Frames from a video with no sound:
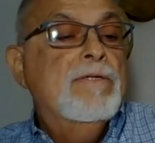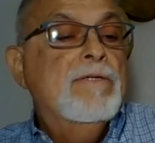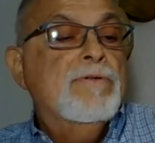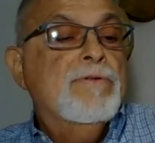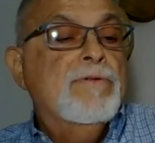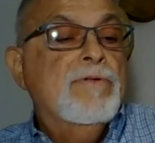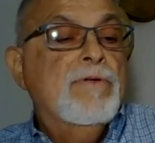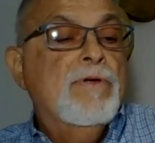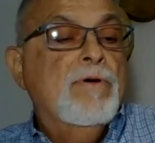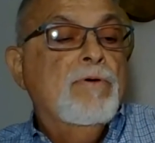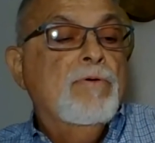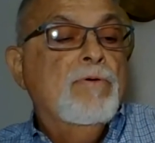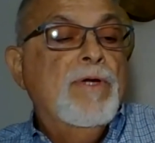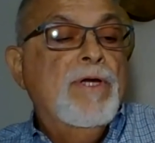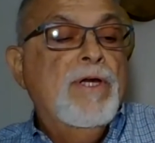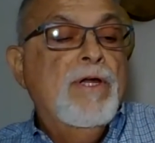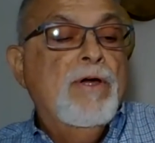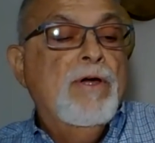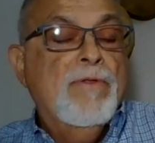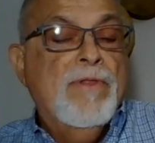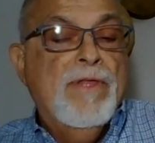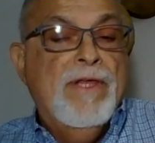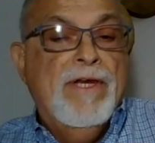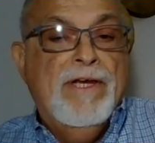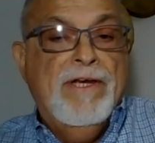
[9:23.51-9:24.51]
So we
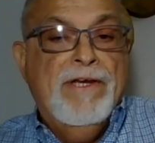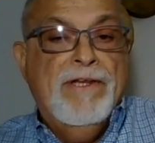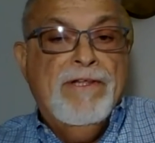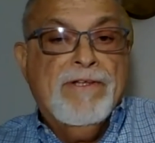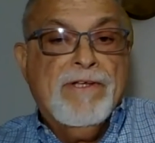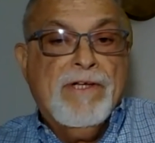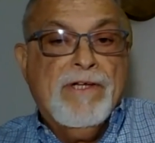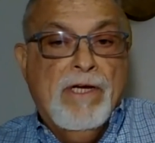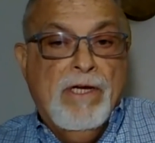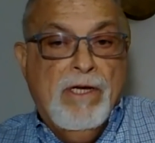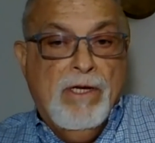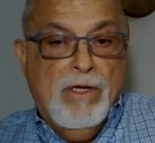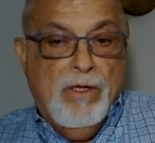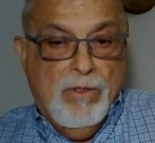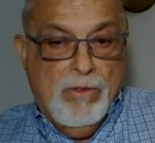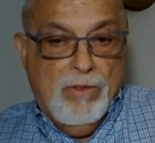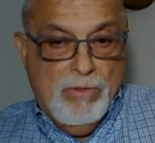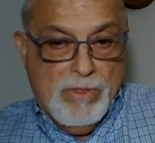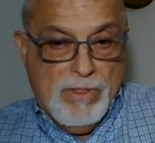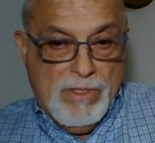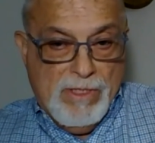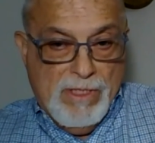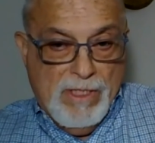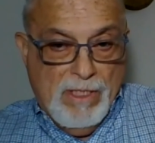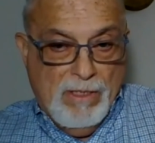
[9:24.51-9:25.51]
know that it is
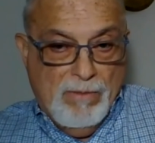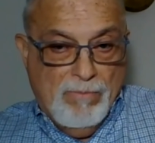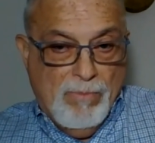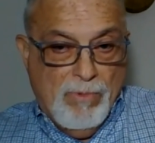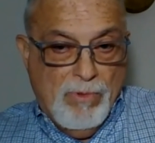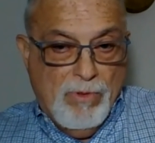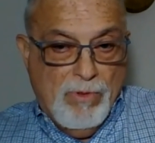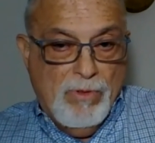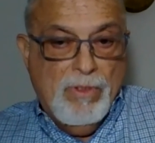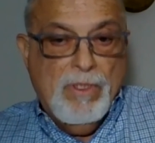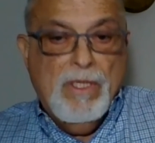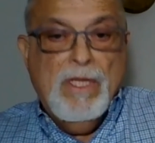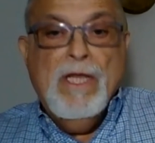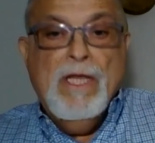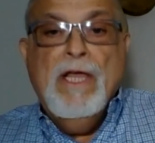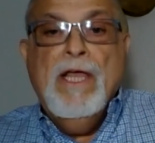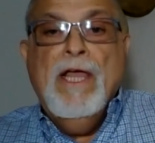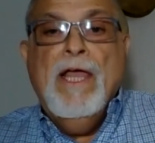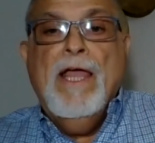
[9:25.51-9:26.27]
closed syllable,